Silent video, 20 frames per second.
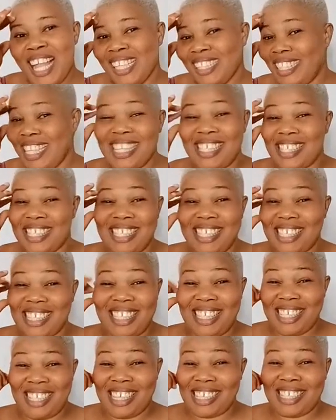This
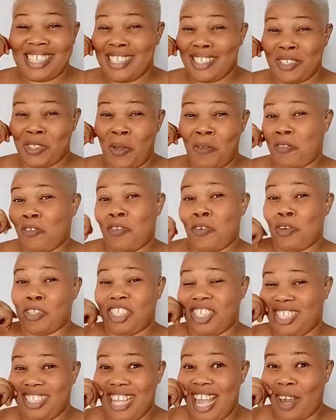season is a season of
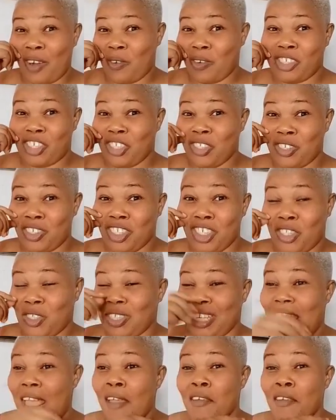crushing. They are crushing on each other.